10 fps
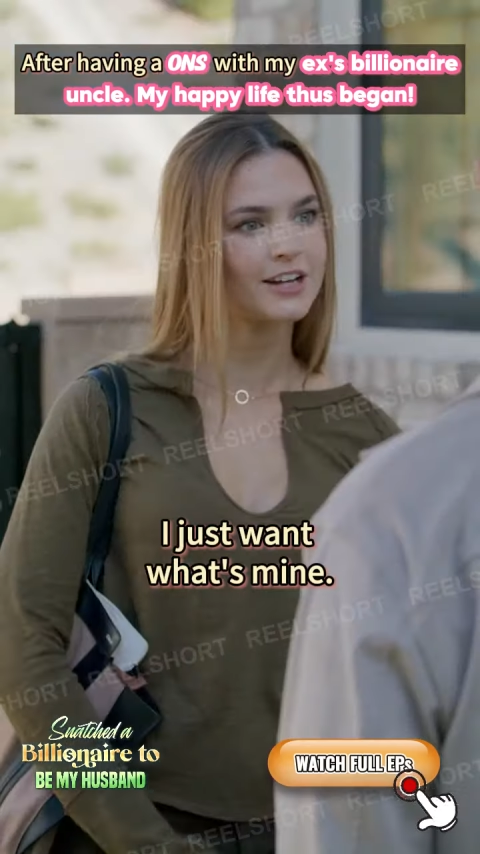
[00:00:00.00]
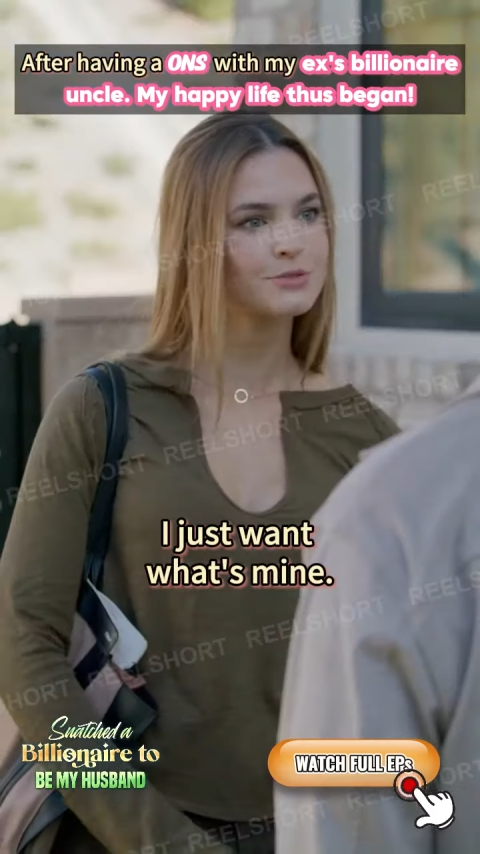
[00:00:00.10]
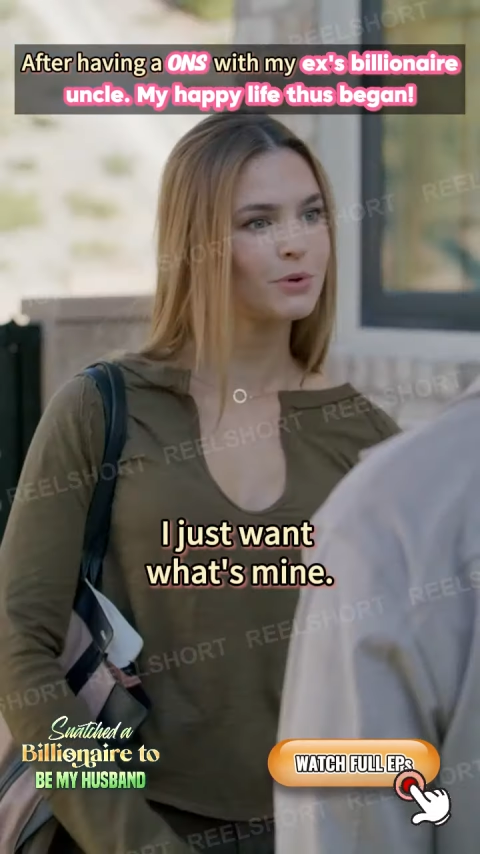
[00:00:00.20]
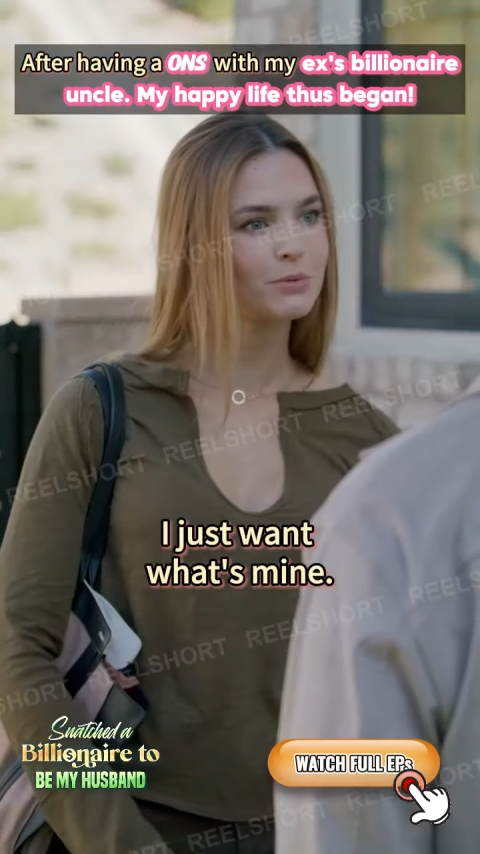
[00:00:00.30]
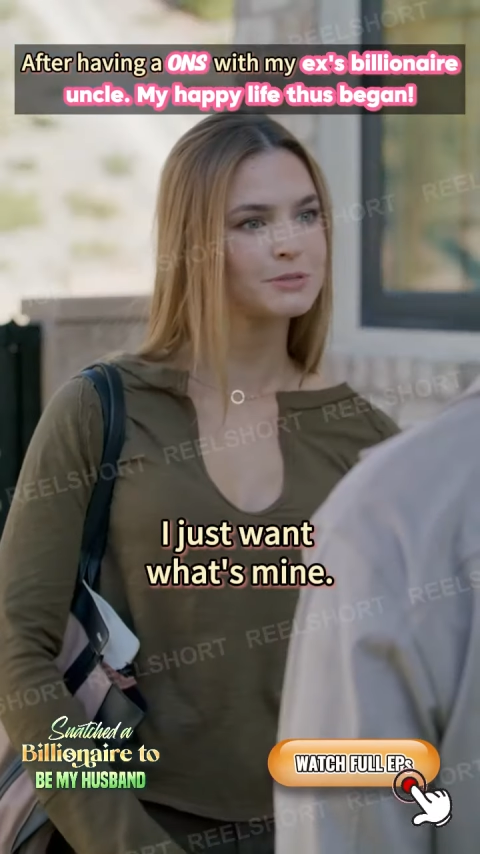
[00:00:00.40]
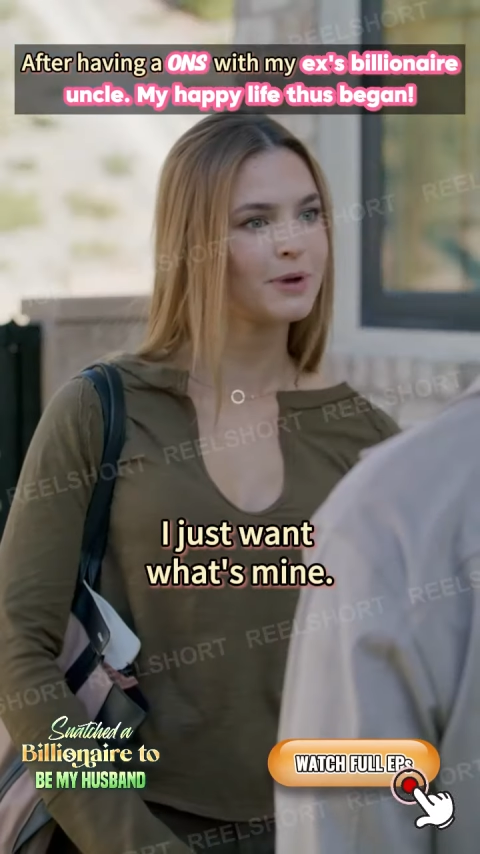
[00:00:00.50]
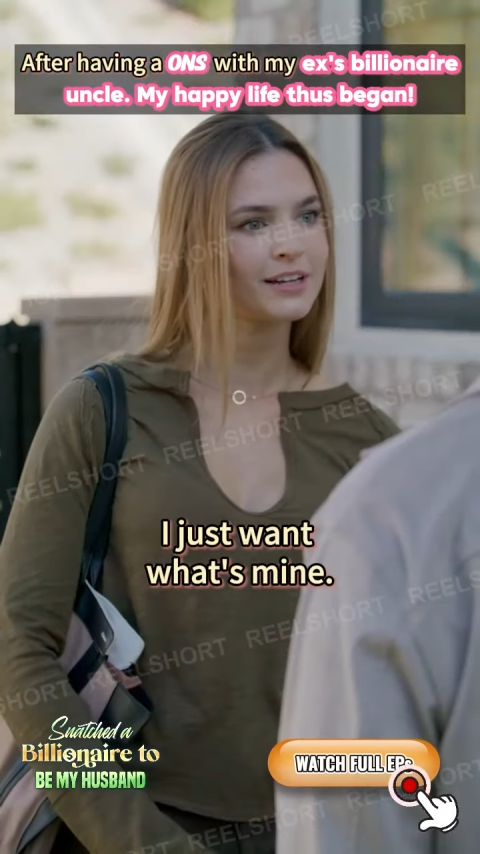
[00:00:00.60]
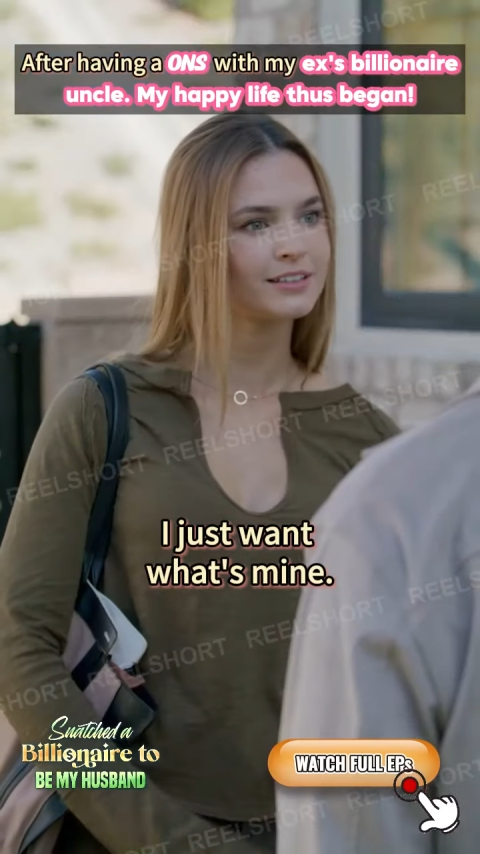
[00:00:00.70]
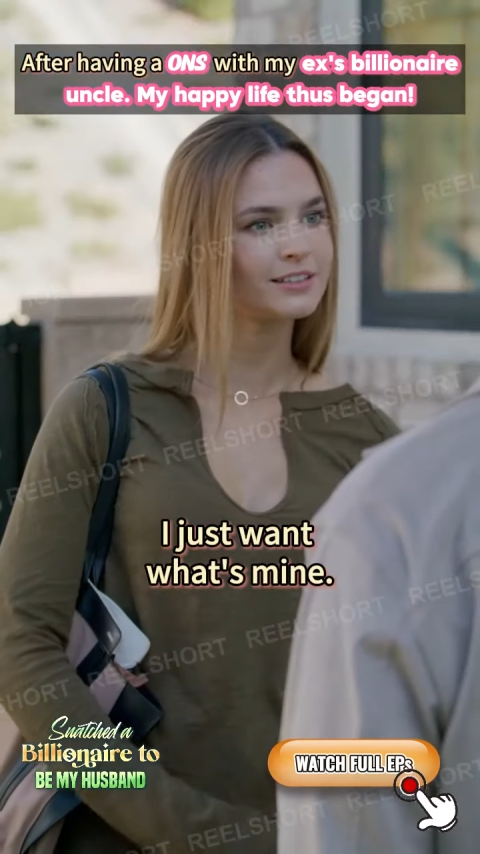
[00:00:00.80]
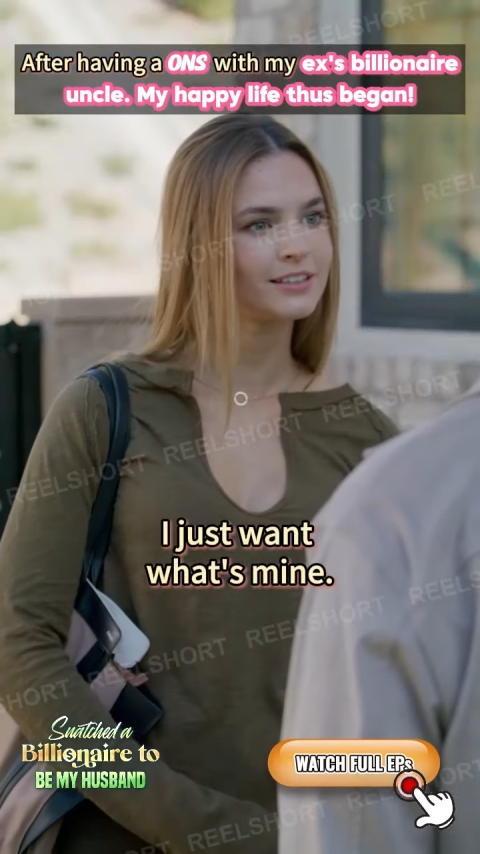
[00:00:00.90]
I just want what's
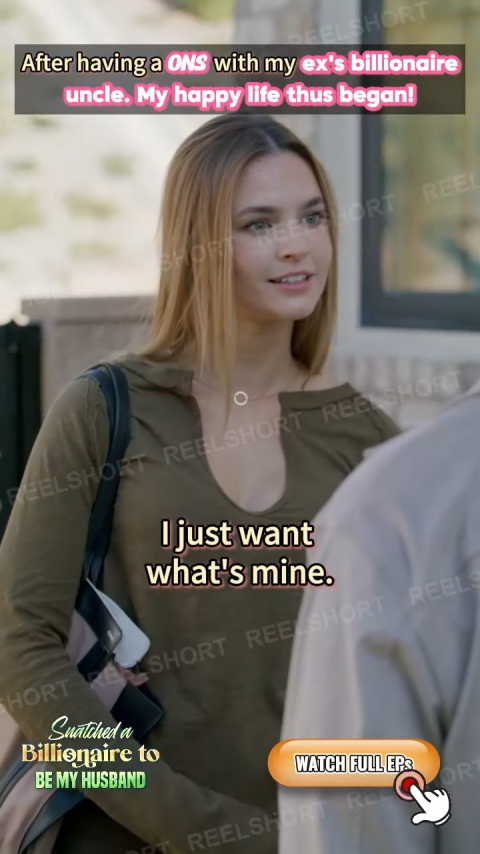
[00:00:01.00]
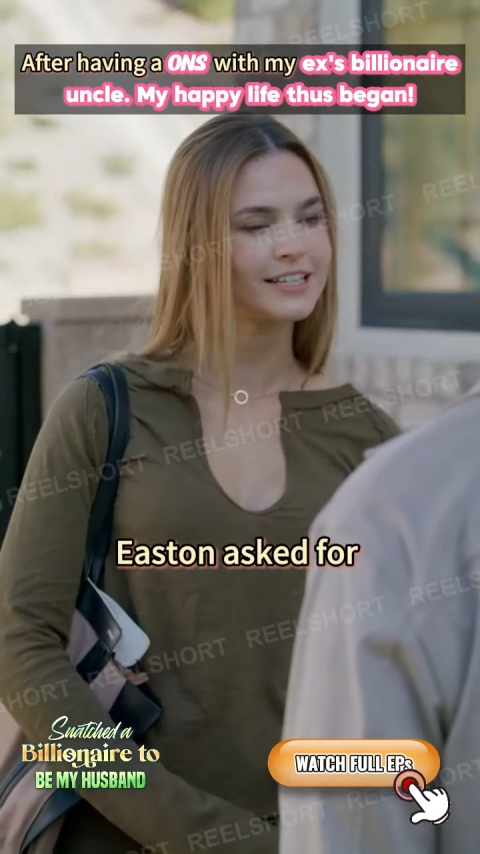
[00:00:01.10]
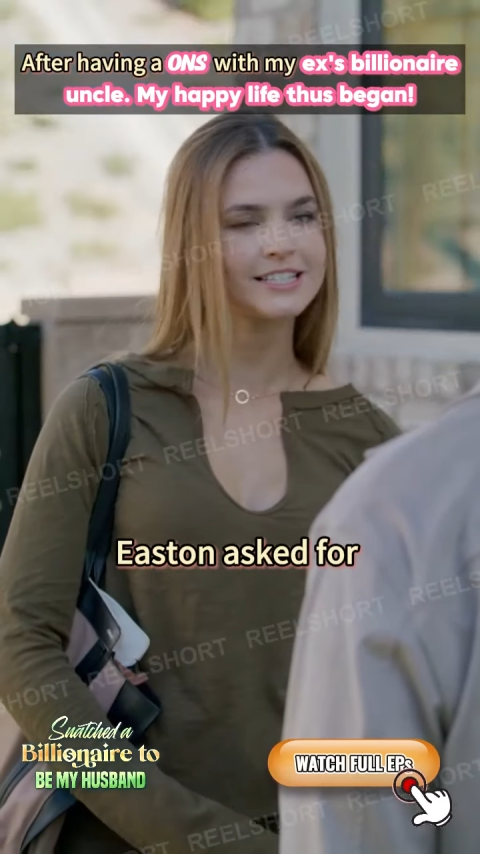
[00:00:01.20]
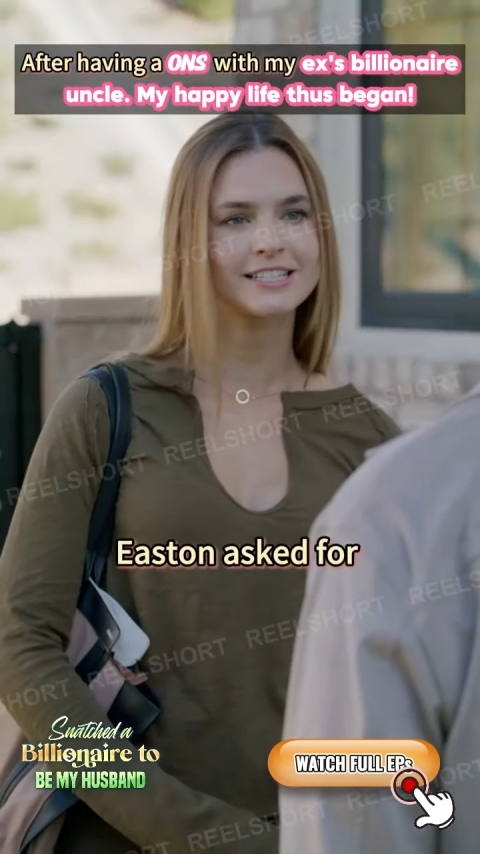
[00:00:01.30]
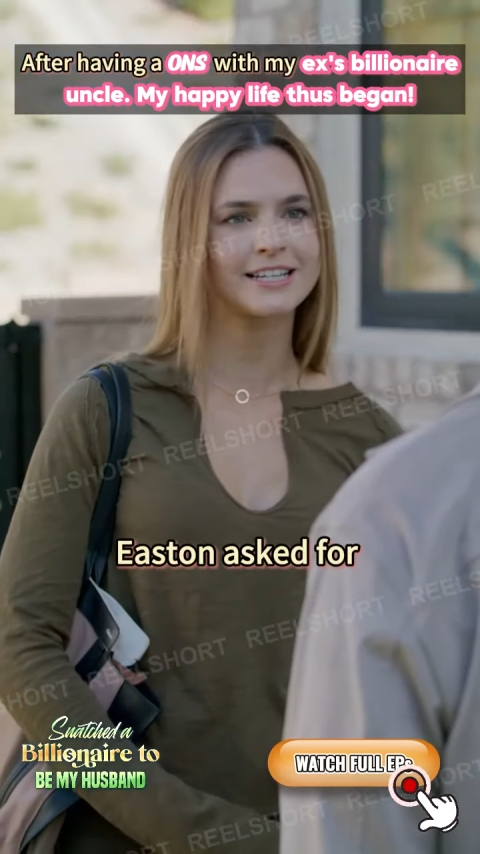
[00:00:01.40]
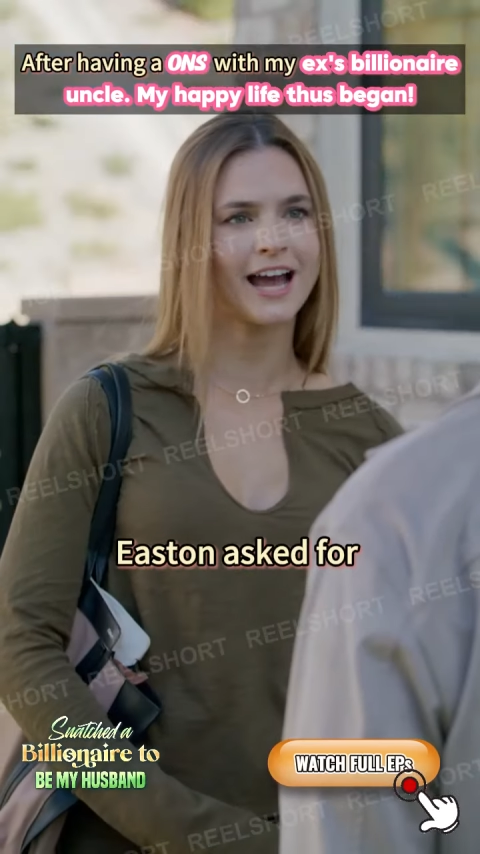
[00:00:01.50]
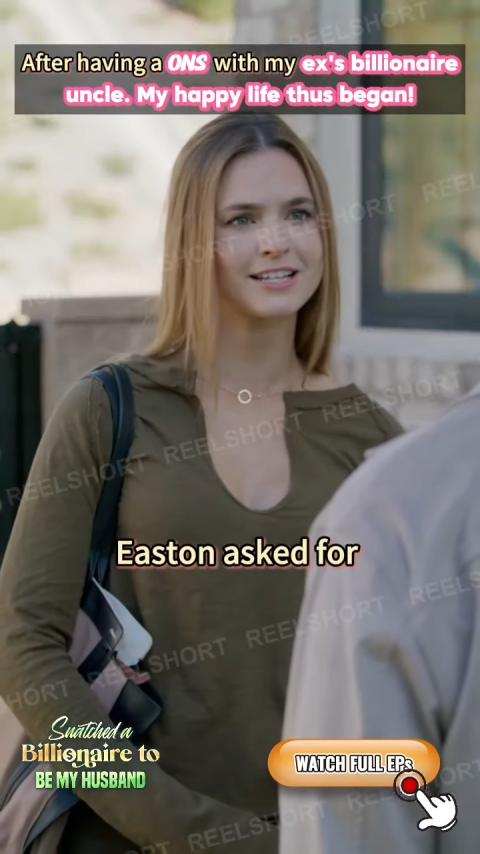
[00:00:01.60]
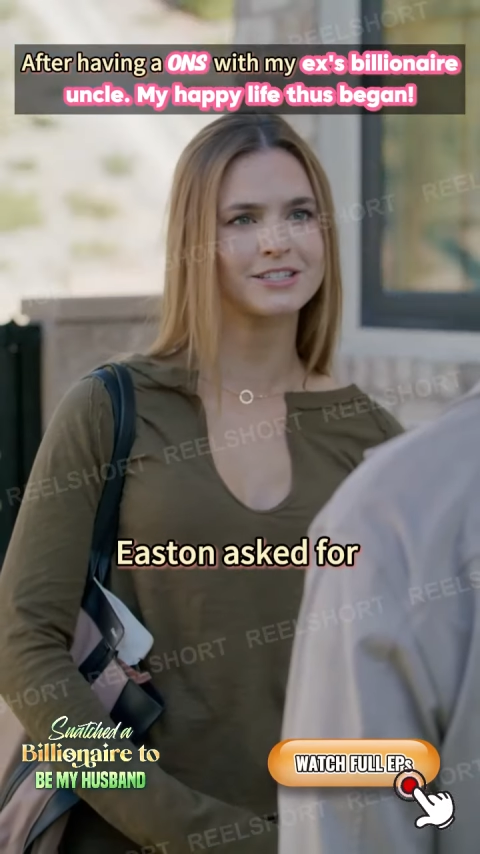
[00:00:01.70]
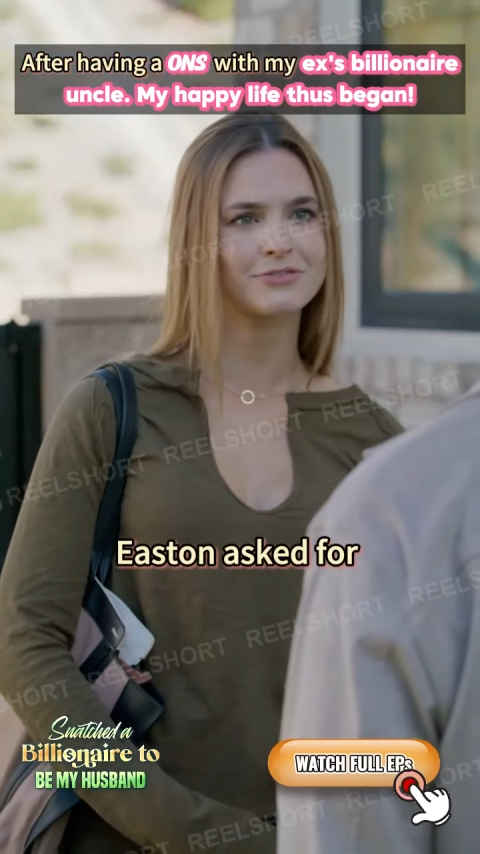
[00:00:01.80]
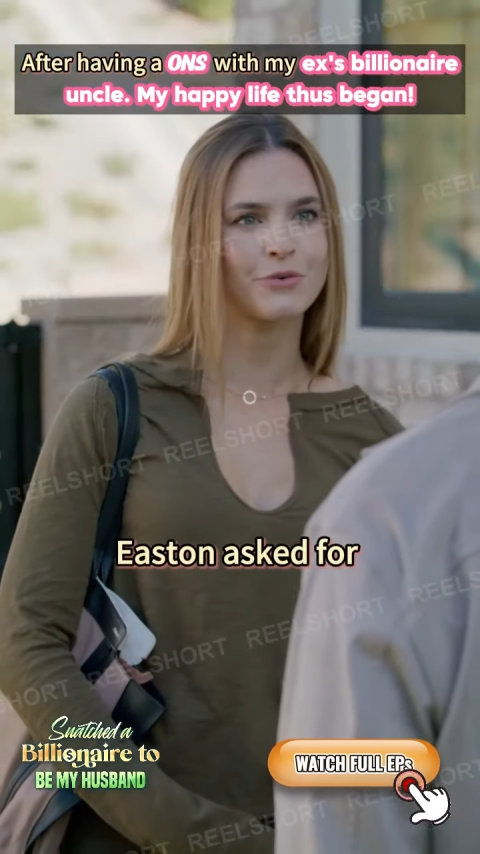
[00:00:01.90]
mine. Easton asked